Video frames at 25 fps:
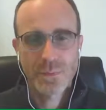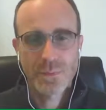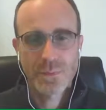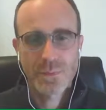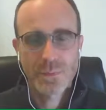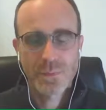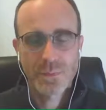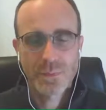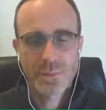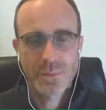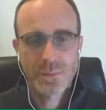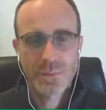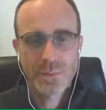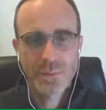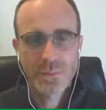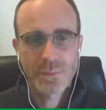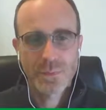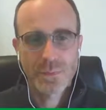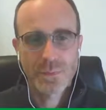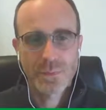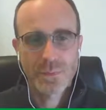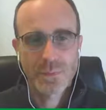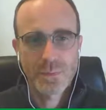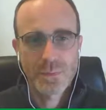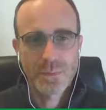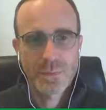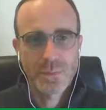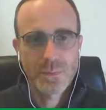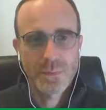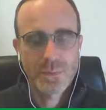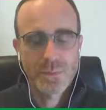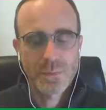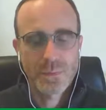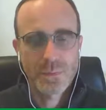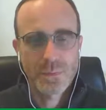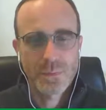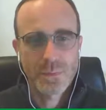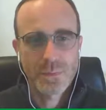
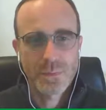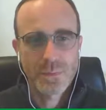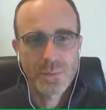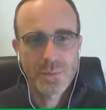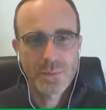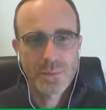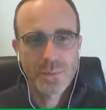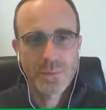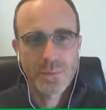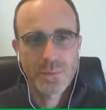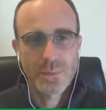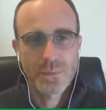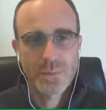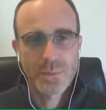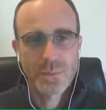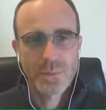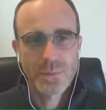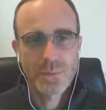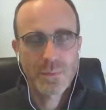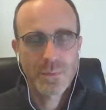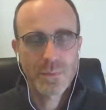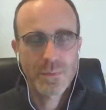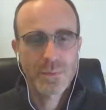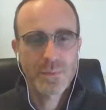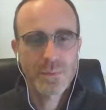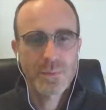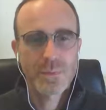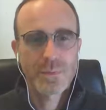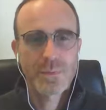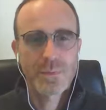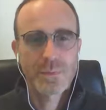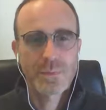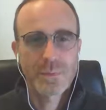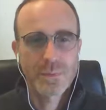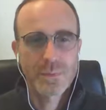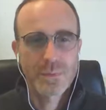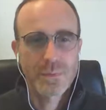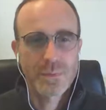
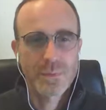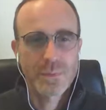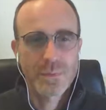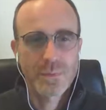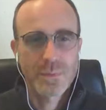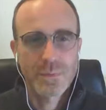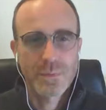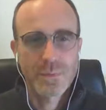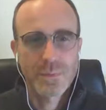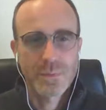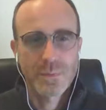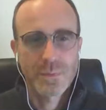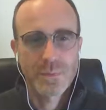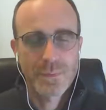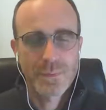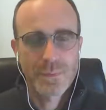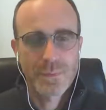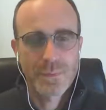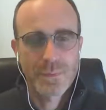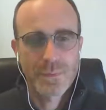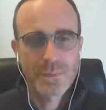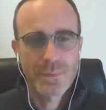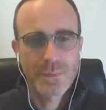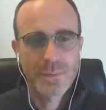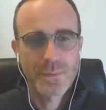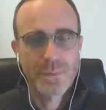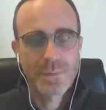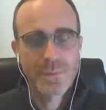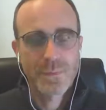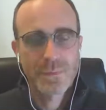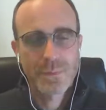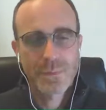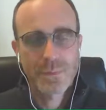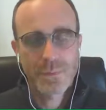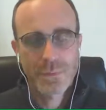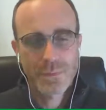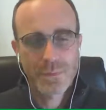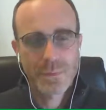
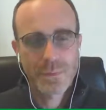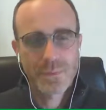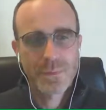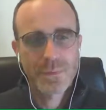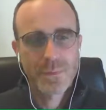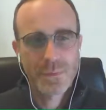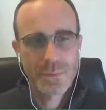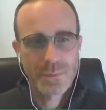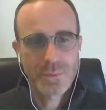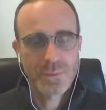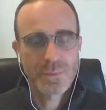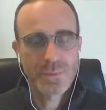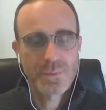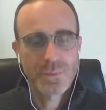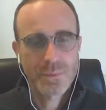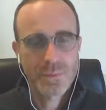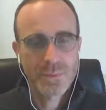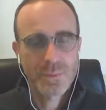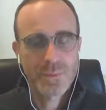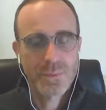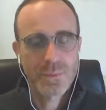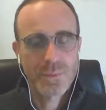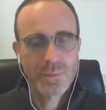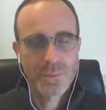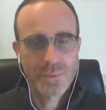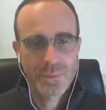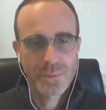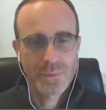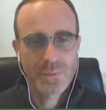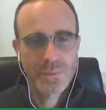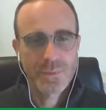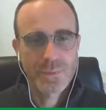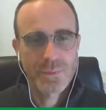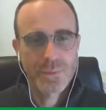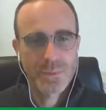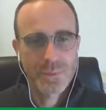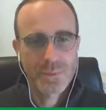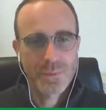
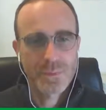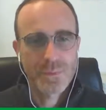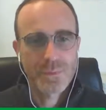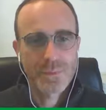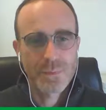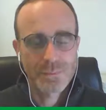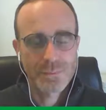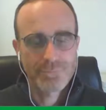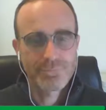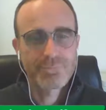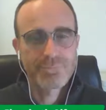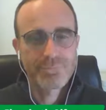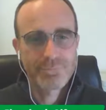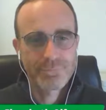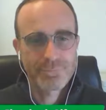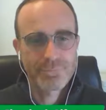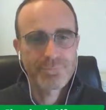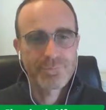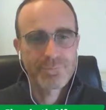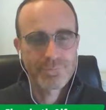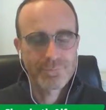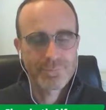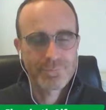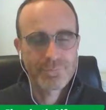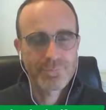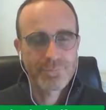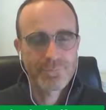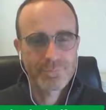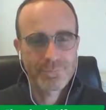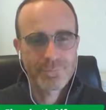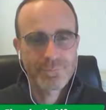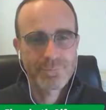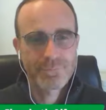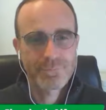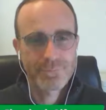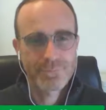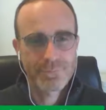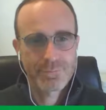
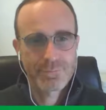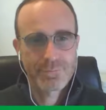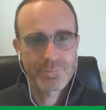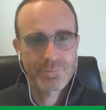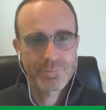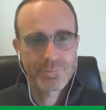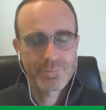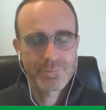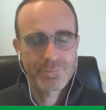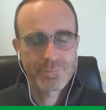(not speaking)